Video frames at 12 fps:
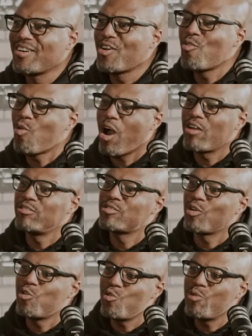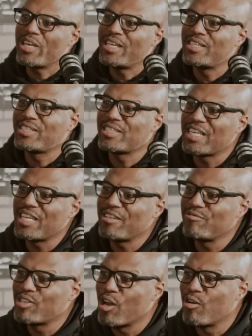who are you? So who is
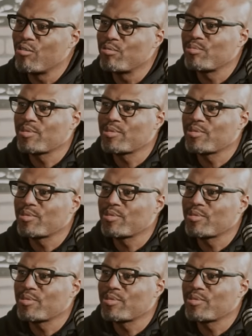Steve Jones?